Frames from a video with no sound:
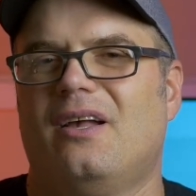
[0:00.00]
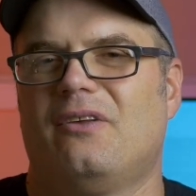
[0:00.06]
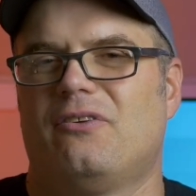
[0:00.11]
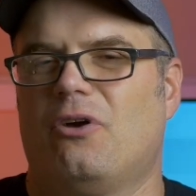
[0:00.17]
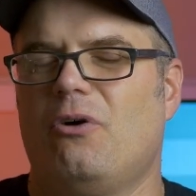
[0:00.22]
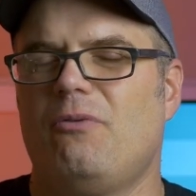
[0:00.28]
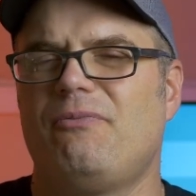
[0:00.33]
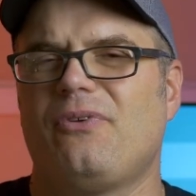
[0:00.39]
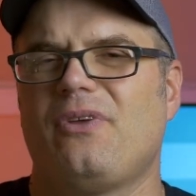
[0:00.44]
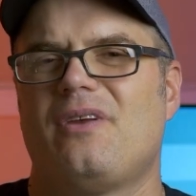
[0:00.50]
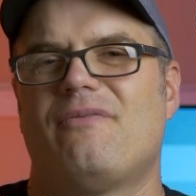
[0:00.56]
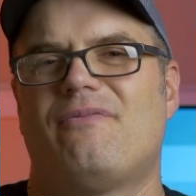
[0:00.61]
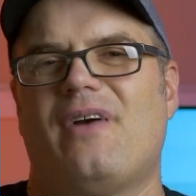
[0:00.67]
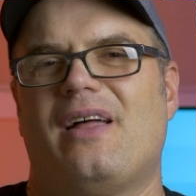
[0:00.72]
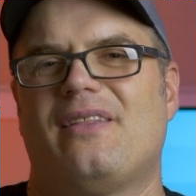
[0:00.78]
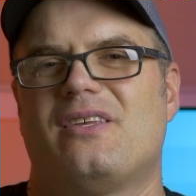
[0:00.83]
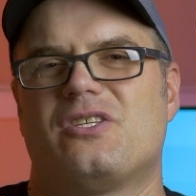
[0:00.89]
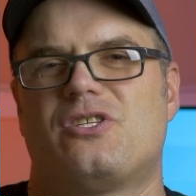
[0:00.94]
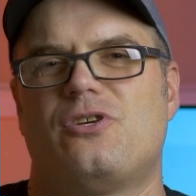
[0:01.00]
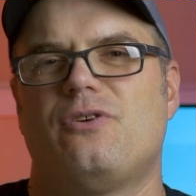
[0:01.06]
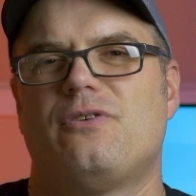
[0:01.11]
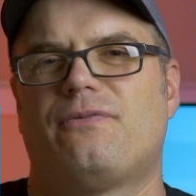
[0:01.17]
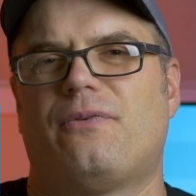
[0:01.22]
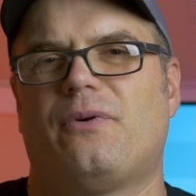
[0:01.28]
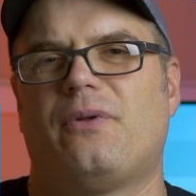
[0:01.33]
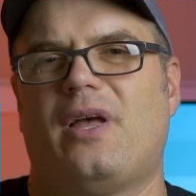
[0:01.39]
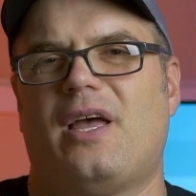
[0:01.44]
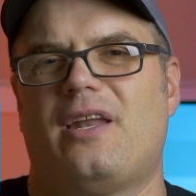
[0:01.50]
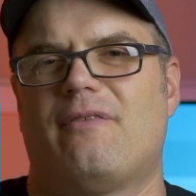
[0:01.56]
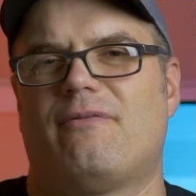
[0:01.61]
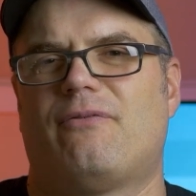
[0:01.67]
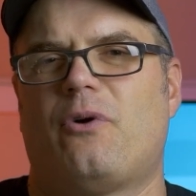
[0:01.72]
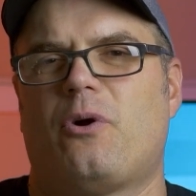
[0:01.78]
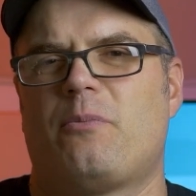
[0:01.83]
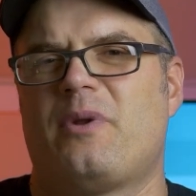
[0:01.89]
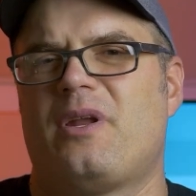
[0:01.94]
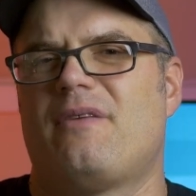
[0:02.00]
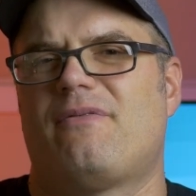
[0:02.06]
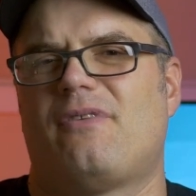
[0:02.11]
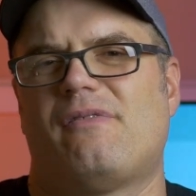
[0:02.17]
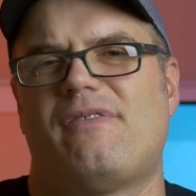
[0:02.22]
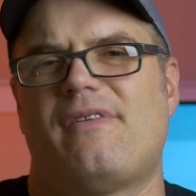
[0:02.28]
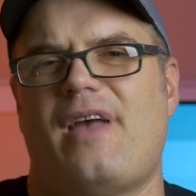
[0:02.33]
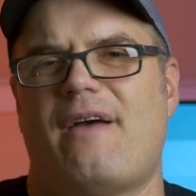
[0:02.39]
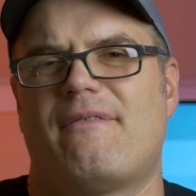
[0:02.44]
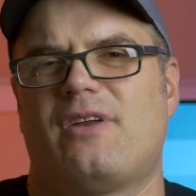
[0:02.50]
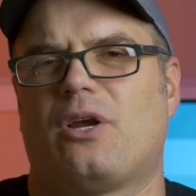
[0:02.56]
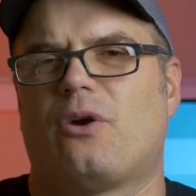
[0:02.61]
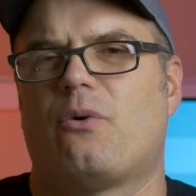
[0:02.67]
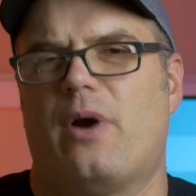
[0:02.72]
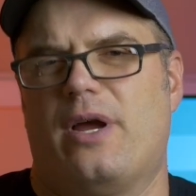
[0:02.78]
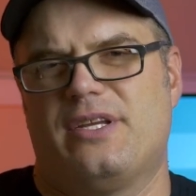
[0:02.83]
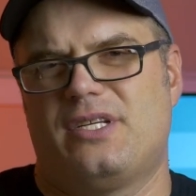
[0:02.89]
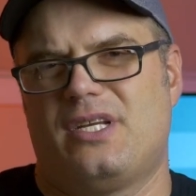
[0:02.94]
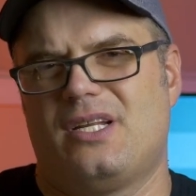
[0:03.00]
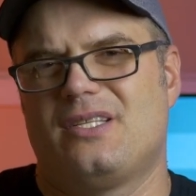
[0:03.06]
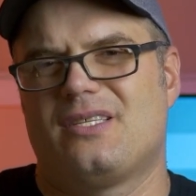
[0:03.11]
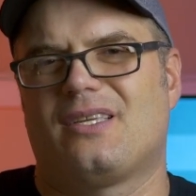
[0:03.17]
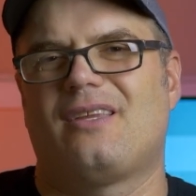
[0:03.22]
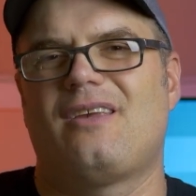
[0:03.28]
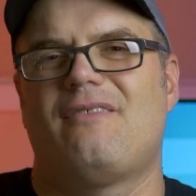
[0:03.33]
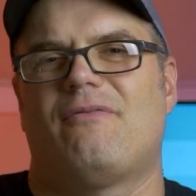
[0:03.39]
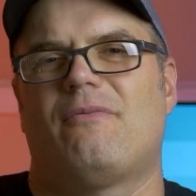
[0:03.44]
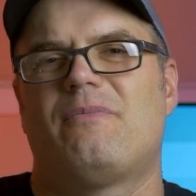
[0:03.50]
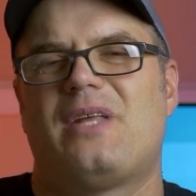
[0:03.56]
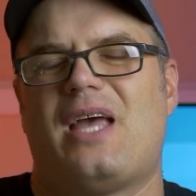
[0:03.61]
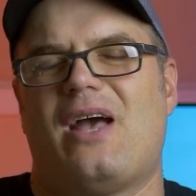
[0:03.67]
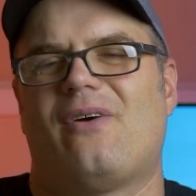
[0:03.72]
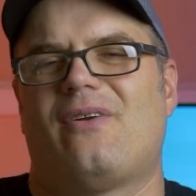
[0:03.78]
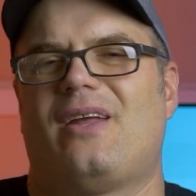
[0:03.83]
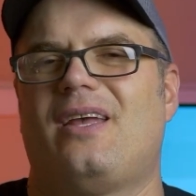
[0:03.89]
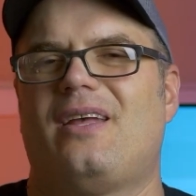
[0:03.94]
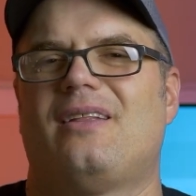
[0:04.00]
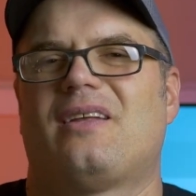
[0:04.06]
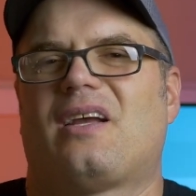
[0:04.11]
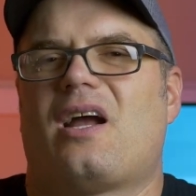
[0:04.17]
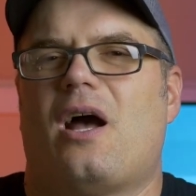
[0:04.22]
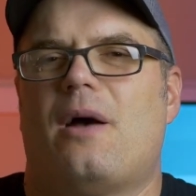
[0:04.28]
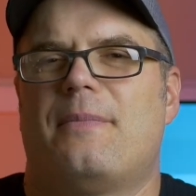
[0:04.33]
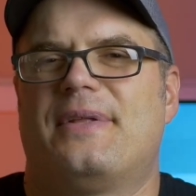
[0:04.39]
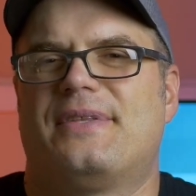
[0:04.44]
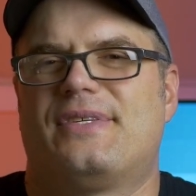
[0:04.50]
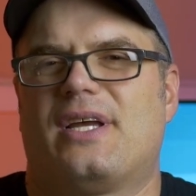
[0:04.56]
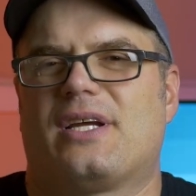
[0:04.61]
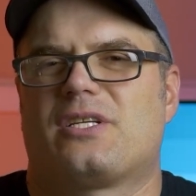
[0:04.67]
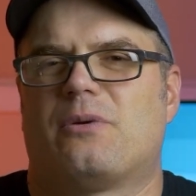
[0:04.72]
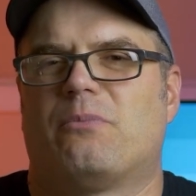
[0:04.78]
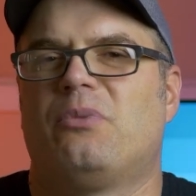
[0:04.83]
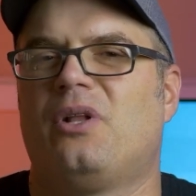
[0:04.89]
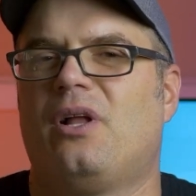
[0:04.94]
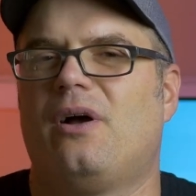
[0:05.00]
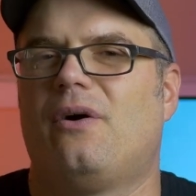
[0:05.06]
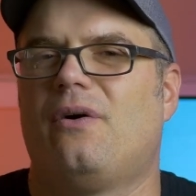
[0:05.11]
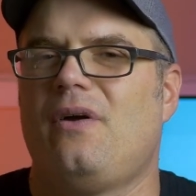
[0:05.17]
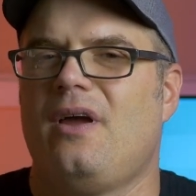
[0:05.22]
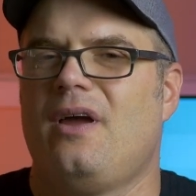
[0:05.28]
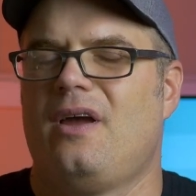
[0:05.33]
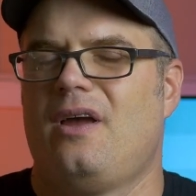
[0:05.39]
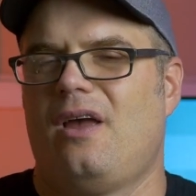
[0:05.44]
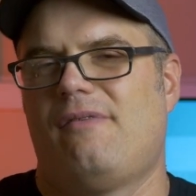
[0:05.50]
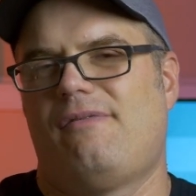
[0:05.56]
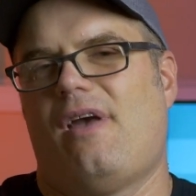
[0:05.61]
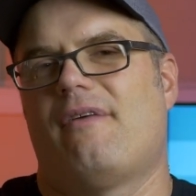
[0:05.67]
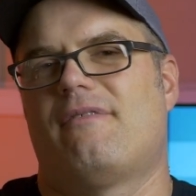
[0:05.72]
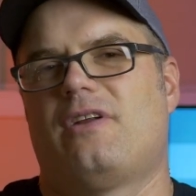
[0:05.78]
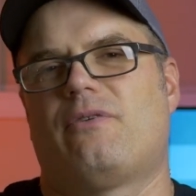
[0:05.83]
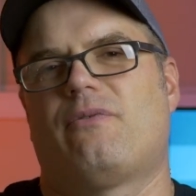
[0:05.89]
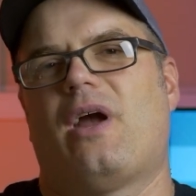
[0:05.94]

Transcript: So hopefully you found this useful and informative. If you have any questions, leave them down in the comment section below. If you have any